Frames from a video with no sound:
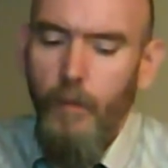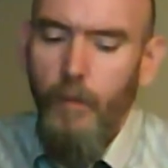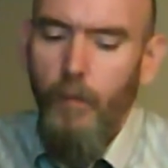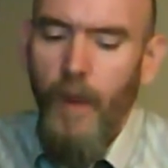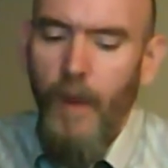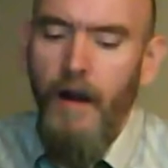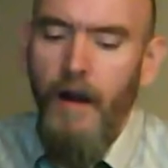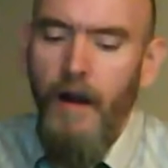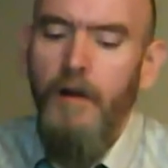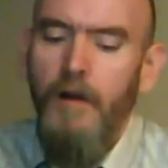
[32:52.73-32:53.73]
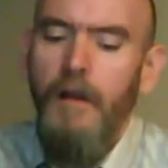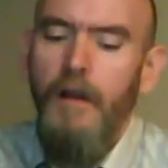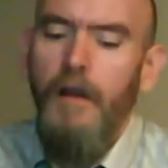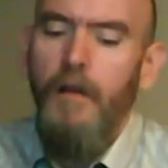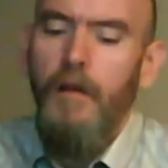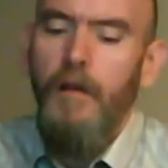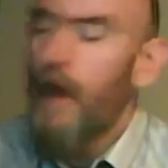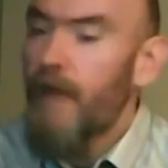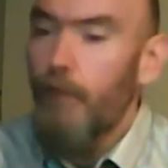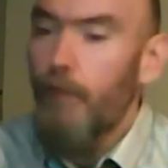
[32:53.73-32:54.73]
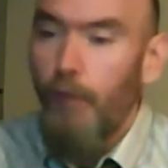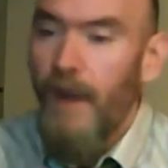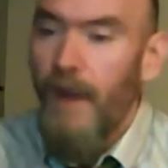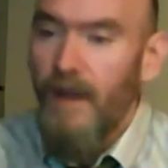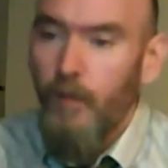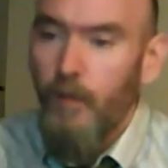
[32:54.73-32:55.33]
where whatever brand